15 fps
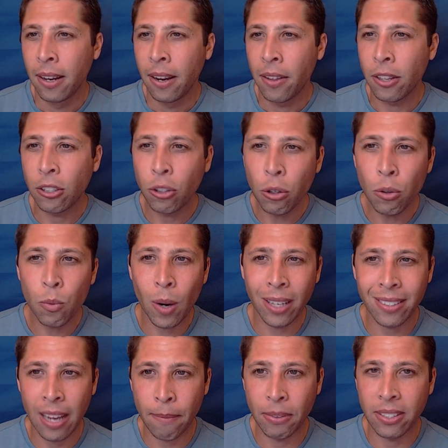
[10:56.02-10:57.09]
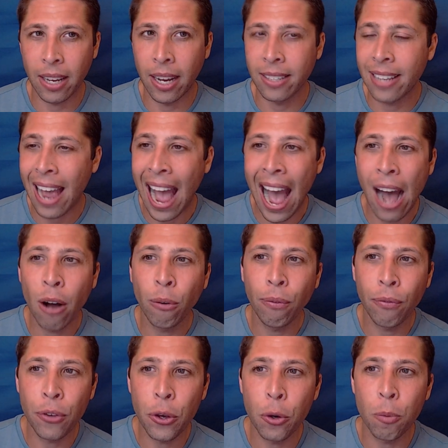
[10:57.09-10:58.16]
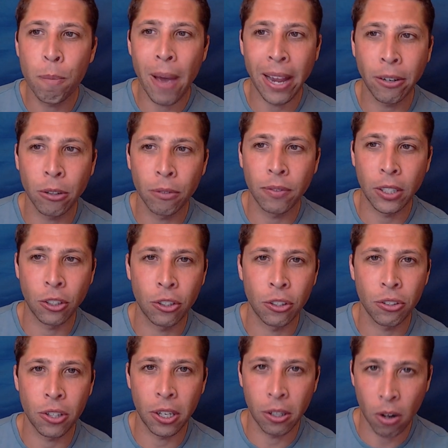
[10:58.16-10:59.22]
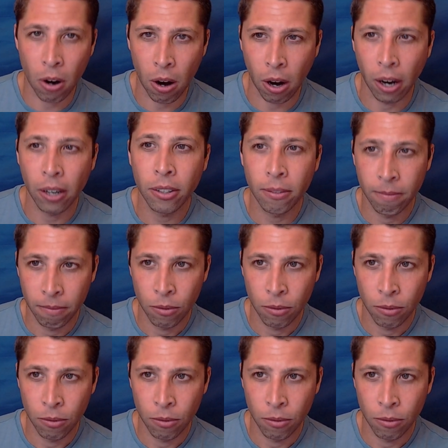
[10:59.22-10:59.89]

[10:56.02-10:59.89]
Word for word: The student wants to emphasize how few mangrove finches there are